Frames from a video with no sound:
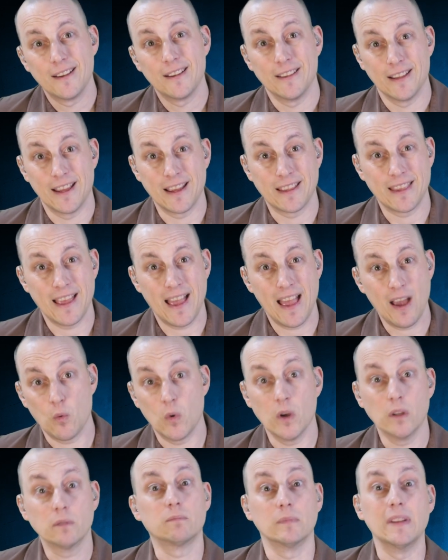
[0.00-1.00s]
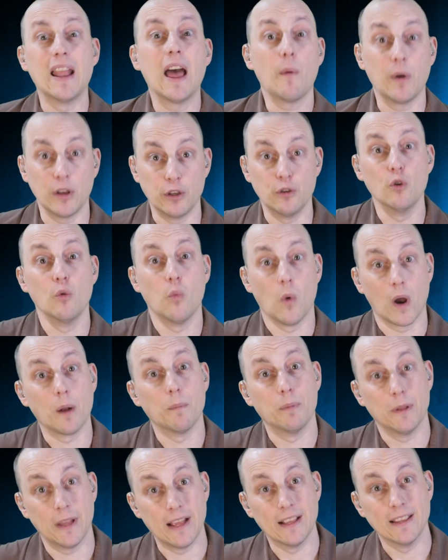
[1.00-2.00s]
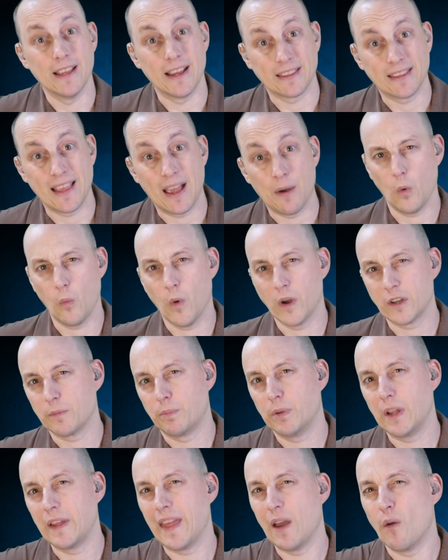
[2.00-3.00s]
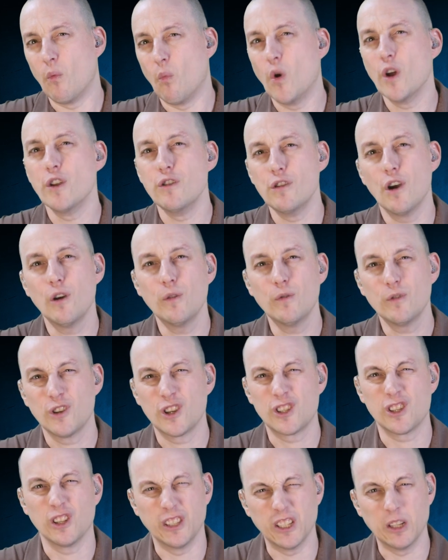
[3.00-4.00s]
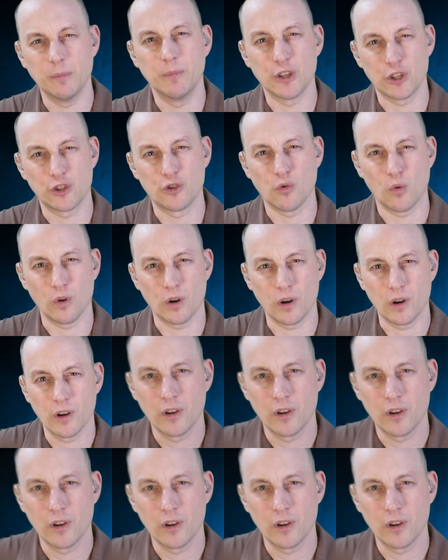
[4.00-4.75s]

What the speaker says: like that, well, now we do want to play it like that. We want to play that one note just a little bit shorter.